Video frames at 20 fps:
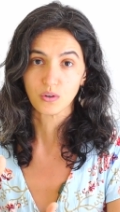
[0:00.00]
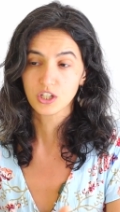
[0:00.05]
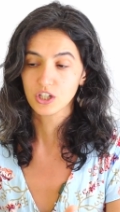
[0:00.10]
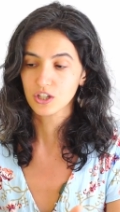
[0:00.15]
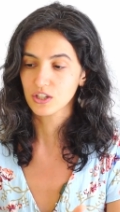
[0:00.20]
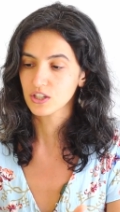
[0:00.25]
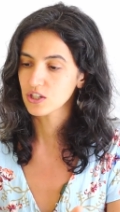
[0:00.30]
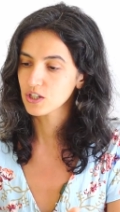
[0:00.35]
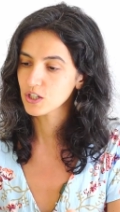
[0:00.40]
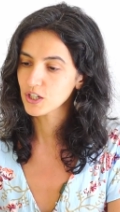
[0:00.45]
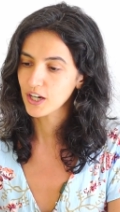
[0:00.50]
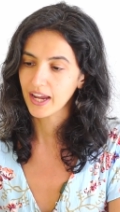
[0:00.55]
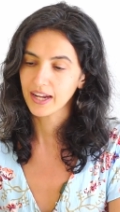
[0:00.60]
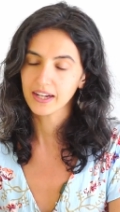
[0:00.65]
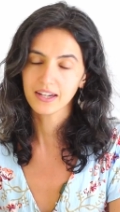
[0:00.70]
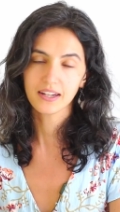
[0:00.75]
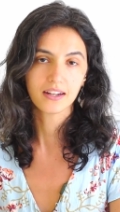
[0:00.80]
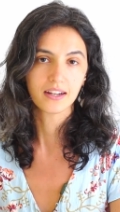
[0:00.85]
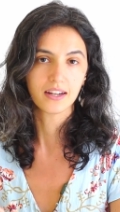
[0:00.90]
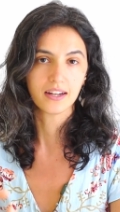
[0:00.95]
Just
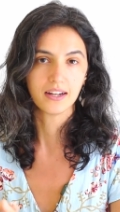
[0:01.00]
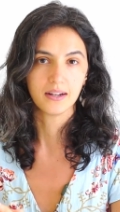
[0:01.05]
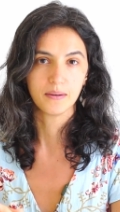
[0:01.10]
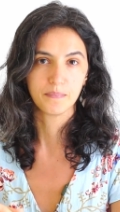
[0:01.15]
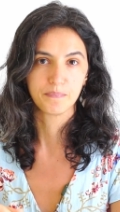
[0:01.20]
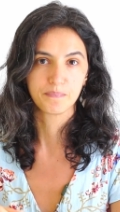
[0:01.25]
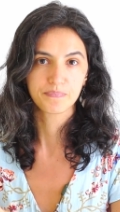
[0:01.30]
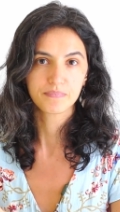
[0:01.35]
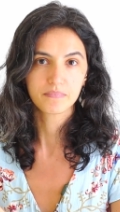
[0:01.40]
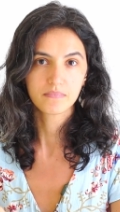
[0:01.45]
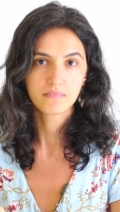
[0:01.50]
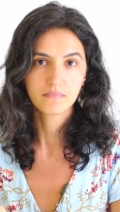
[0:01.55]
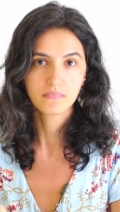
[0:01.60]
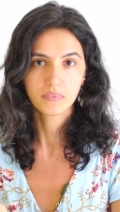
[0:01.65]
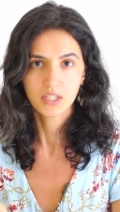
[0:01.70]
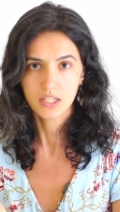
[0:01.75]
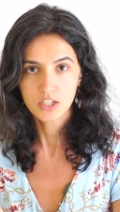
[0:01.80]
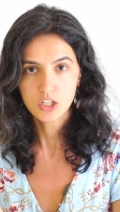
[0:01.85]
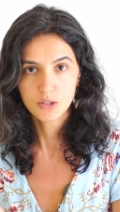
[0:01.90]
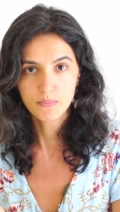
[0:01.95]
check um,
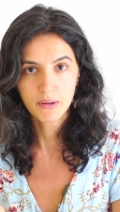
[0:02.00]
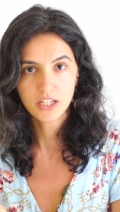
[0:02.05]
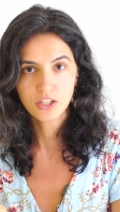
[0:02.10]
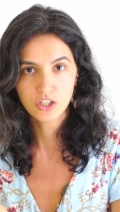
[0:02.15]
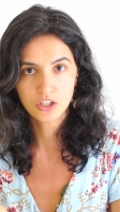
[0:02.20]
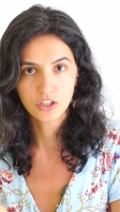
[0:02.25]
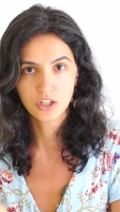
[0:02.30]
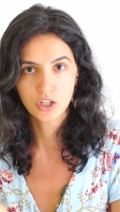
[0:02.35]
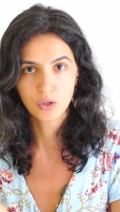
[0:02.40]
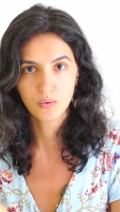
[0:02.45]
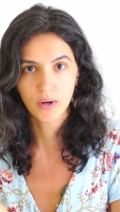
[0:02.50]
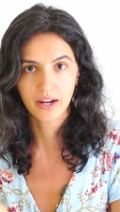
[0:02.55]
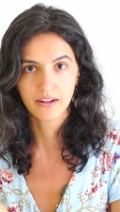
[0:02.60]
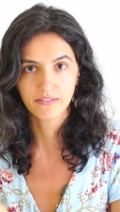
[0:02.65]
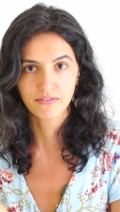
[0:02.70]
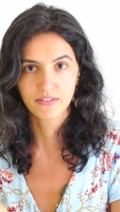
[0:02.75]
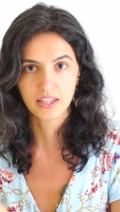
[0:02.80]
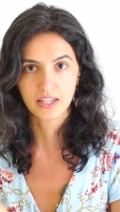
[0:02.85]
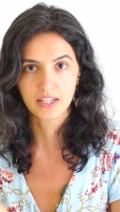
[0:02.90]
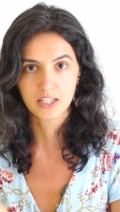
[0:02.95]
to make sure you
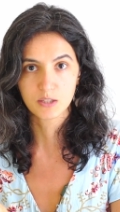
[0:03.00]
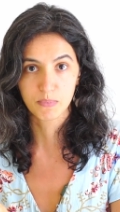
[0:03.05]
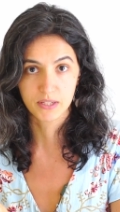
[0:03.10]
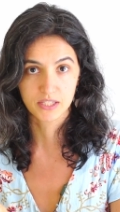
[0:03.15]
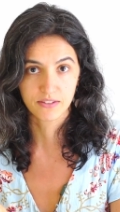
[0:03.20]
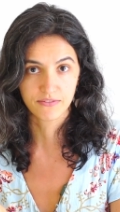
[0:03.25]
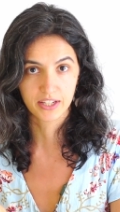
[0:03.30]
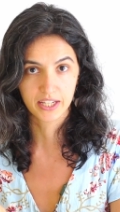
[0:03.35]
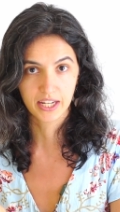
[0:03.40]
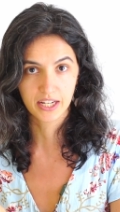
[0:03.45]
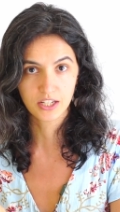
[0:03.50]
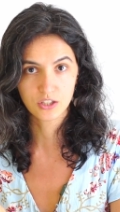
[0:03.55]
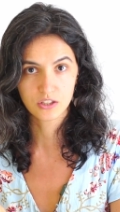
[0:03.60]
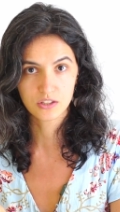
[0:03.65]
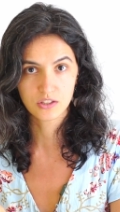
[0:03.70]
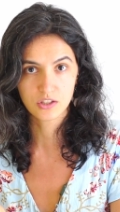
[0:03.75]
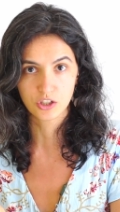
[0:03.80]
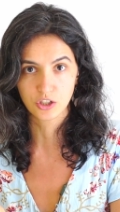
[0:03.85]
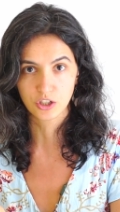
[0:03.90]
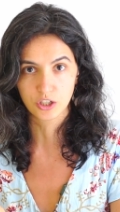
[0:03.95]
have the
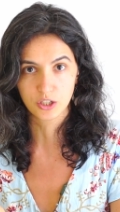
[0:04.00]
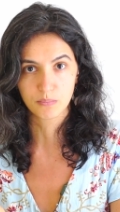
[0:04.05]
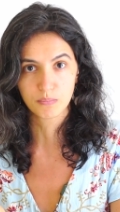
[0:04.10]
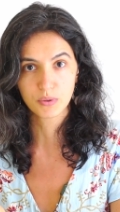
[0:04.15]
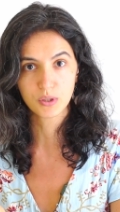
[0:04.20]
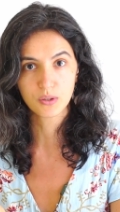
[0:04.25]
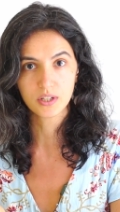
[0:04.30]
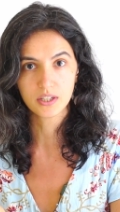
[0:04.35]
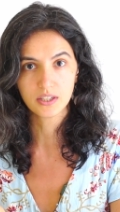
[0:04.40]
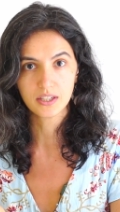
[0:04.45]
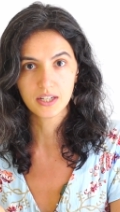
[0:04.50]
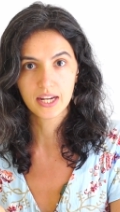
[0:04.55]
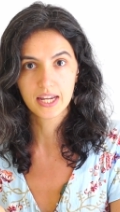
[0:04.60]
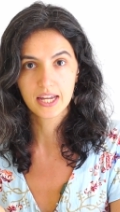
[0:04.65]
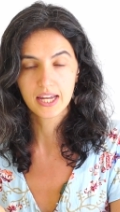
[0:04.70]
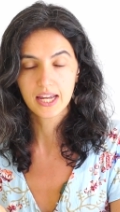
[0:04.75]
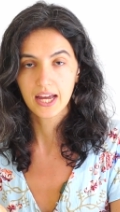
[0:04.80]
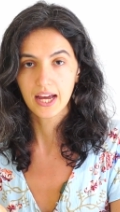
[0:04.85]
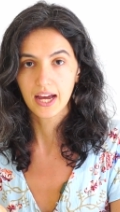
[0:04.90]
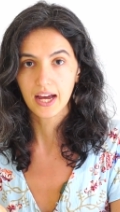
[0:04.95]
specifications on your computer
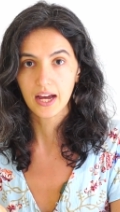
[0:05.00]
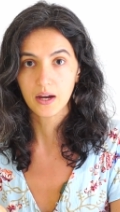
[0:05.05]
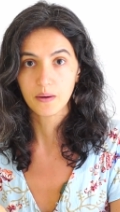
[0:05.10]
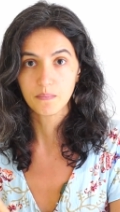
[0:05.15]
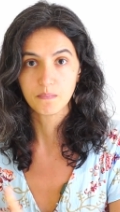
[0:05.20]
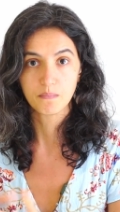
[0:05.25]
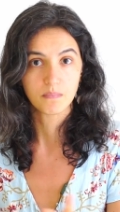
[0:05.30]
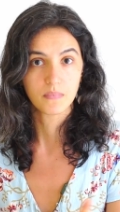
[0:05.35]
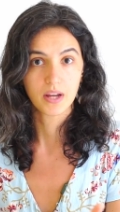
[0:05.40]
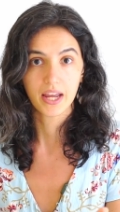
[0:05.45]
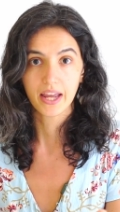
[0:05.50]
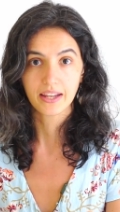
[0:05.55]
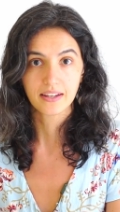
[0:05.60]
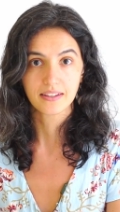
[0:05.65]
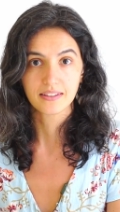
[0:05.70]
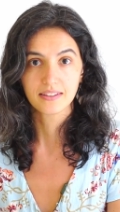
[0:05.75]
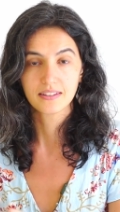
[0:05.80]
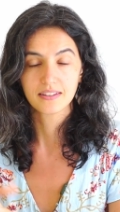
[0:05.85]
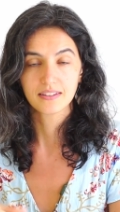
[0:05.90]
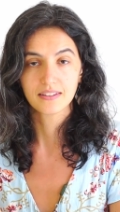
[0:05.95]
um,
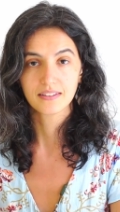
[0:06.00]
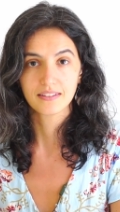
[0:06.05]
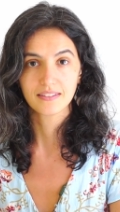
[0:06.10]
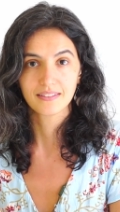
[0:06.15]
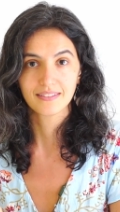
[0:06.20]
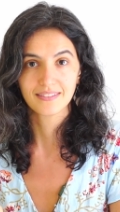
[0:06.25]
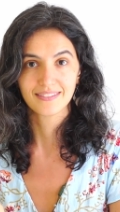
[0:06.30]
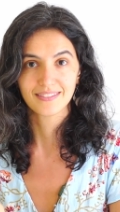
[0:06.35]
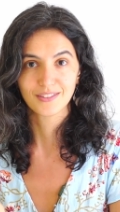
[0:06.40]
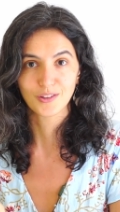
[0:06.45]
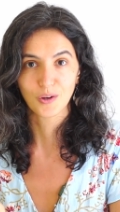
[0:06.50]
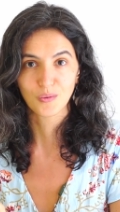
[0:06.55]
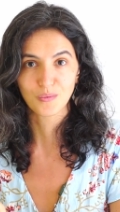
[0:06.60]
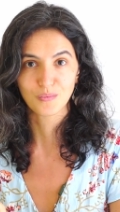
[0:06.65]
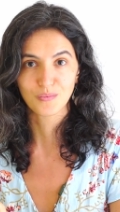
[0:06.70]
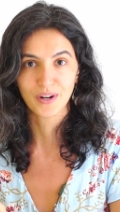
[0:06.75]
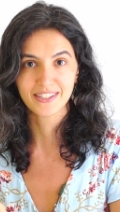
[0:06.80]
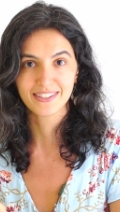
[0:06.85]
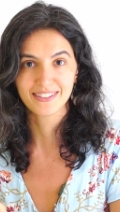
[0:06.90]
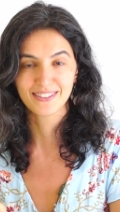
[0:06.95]
and
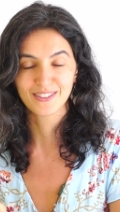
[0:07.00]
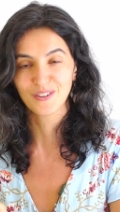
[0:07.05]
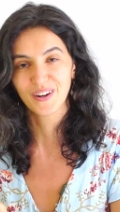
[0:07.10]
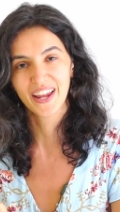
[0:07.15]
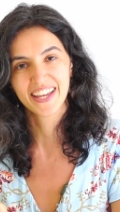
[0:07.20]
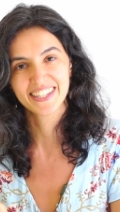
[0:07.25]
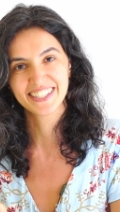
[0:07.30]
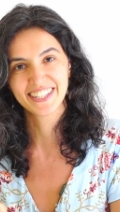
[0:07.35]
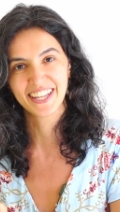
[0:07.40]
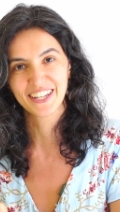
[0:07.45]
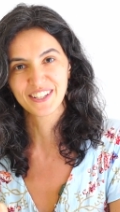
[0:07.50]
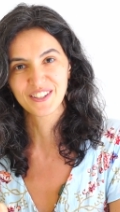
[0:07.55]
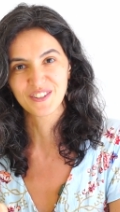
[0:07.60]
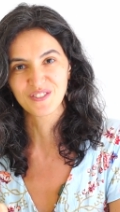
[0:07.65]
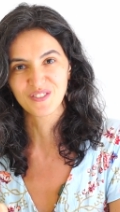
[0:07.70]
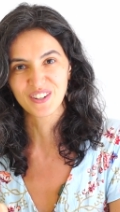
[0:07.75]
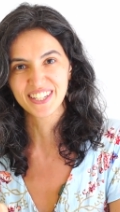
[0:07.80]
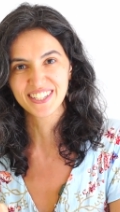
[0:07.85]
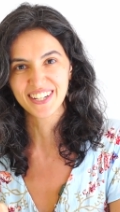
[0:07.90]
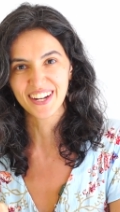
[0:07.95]
don't, don't hesitate to
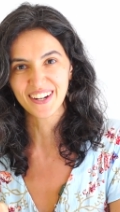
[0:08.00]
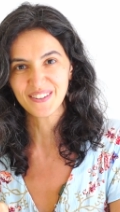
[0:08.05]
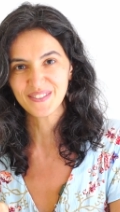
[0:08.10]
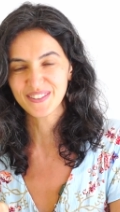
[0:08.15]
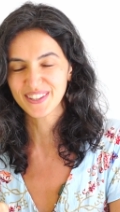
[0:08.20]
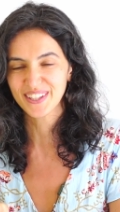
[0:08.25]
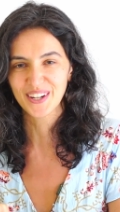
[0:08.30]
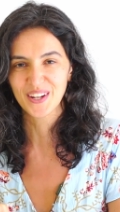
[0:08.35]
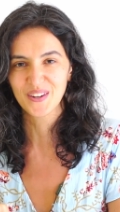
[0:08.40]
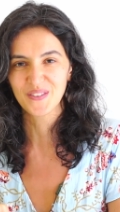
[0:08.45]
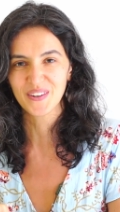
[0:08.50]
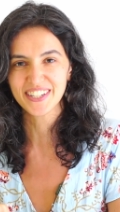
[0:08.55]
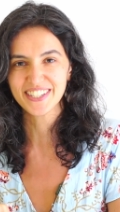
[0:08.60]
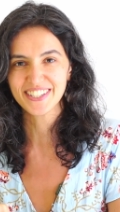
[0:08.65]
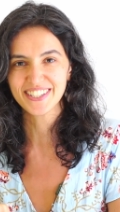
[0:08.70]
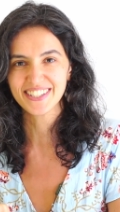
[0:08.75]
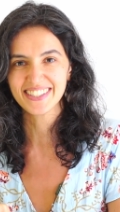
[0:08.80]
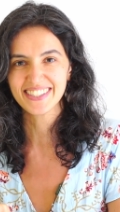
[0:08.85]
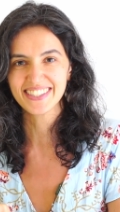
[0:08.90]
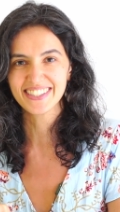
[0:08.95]
reach out with any
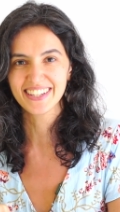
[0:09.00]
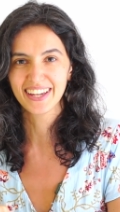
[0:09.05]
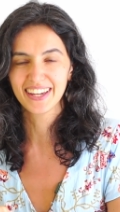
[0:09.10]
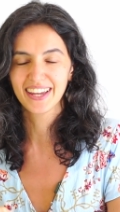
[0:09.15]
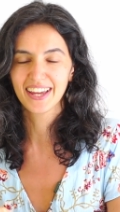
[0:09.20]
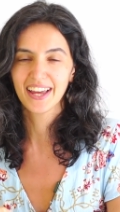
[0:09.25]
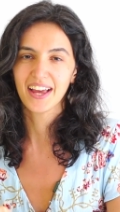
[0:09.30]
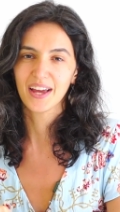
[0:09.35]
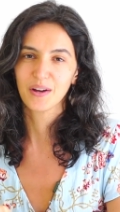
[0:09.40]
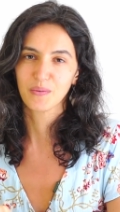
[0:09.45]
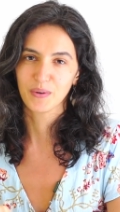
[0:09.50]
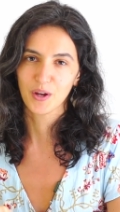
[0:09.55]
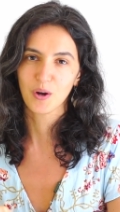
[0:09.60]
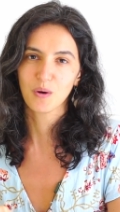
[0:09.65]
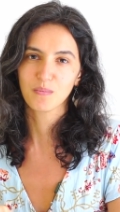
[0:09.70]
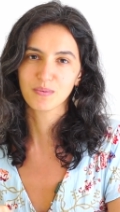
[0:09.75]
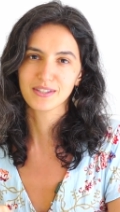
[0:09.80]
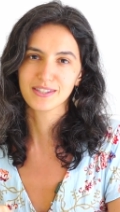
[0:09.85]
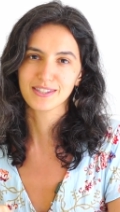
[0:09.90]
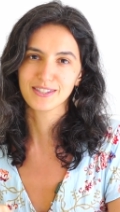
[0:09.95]
questions and we
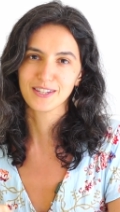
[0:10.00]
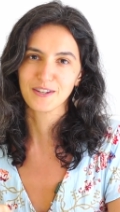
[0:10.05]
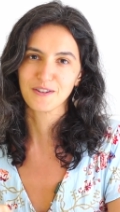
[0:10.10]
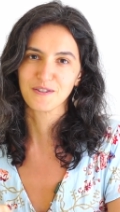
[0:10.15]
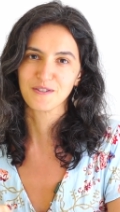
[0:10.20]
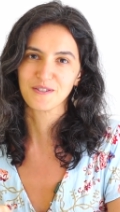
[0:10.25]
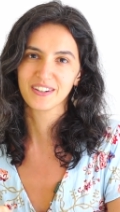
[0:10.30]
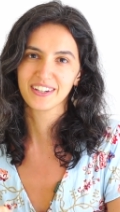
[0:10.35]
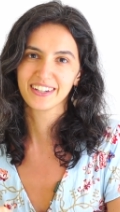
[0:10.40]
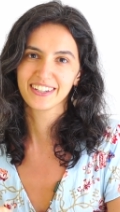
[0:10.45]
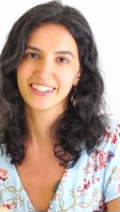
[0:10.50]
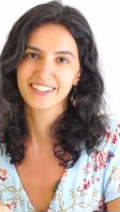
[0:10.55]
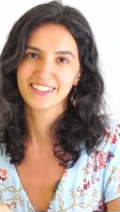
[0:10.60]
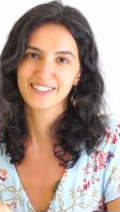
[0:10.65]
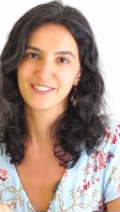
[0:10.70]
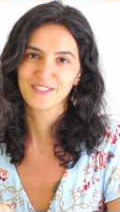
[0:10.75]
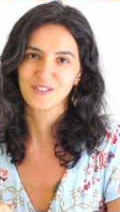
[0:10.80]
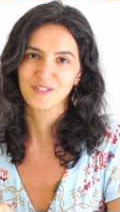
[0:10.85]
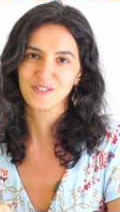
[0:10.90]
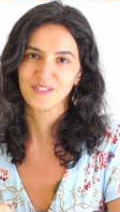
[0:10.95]
hope to see you
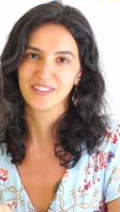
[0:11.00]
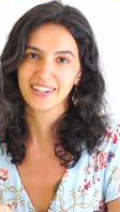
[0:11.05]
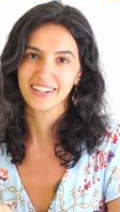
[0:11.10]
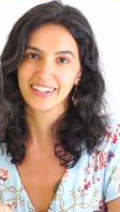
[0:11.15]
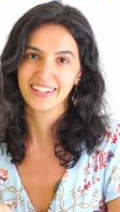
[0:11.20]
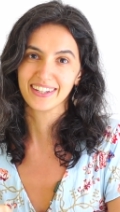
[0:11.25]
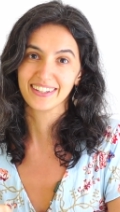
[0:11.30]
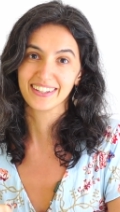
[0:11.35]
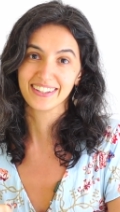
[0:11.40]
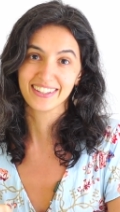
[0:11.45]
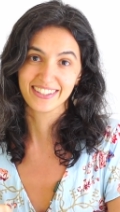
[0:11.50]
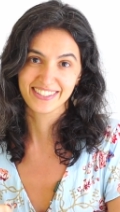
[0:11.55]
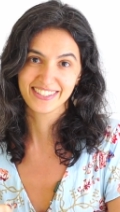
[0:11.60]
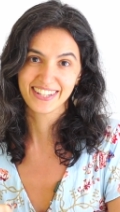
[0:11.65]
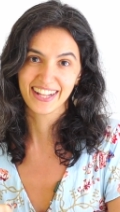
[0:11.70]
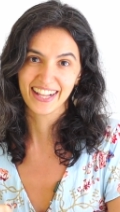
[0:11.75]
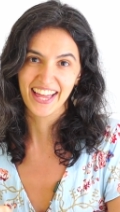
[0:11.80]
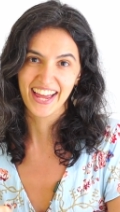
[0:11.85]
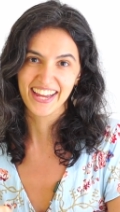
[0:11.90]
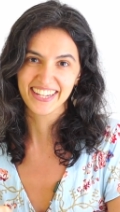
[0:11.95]
soon in this
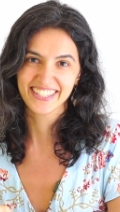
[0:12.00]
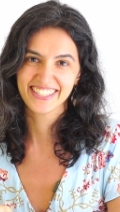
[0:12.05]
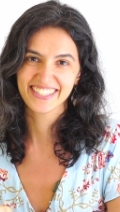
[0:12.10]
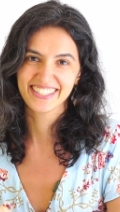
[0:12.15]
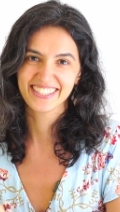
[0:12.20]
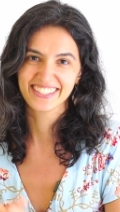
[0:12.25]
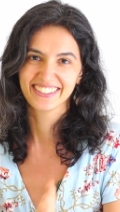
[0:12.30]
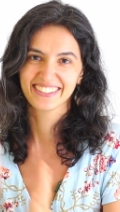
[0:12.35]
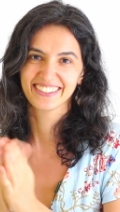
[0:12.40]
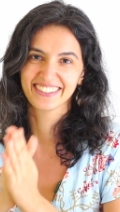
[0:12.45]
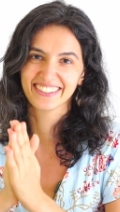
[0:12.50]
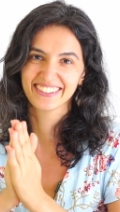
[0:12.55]
class.